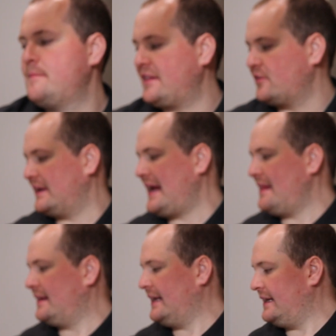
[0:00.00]
But the
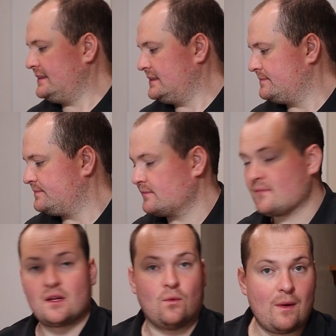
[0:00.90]
reality is,
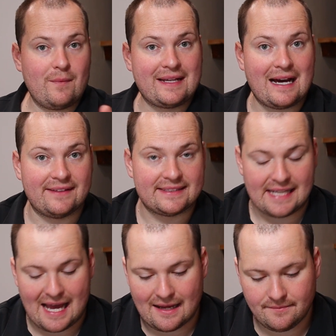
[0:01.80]
when we cut this
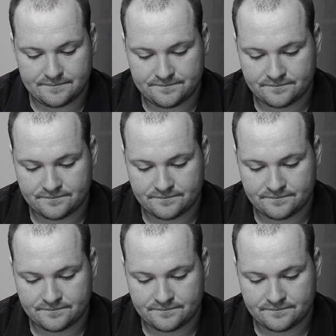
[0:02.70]
out,